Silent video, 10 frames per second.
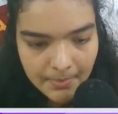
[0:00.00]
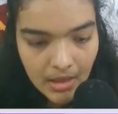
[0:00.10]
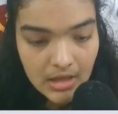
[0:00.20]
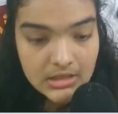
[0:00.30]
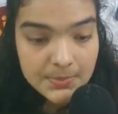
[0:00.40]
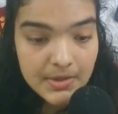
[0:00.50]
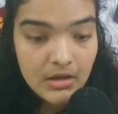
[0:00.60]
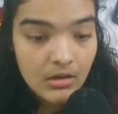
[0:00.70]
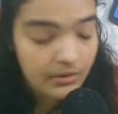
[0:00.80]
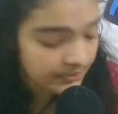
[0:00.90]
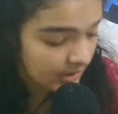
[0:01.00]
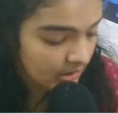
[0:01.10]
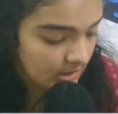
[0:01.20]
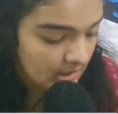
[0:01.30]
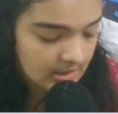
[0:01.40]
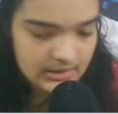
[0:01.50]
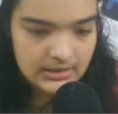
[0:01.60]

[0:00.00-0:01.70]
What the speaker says: Speaking of these